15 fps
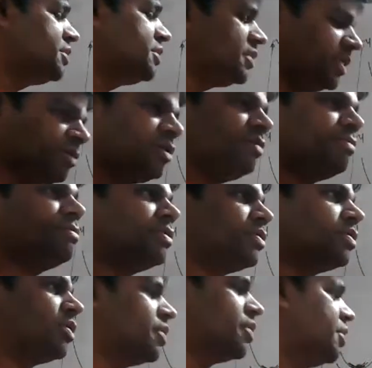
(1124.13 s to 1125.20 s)
it's in equilibrium or
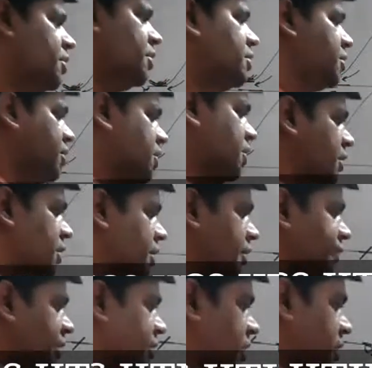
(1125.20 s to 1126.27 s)
not.
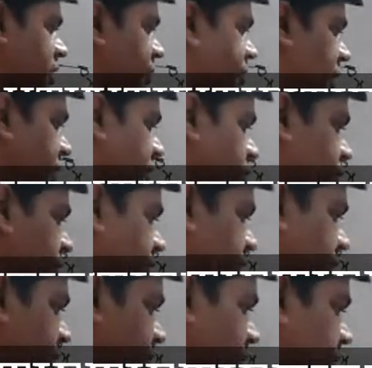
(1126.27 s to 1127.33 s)
If I leave a particle over
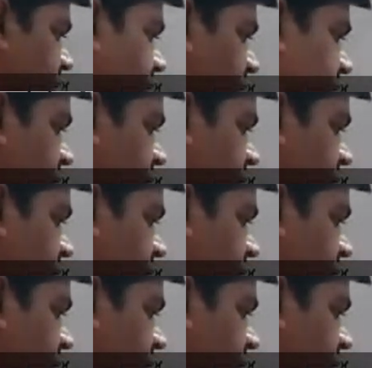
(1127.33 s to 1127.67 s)
here, will it stay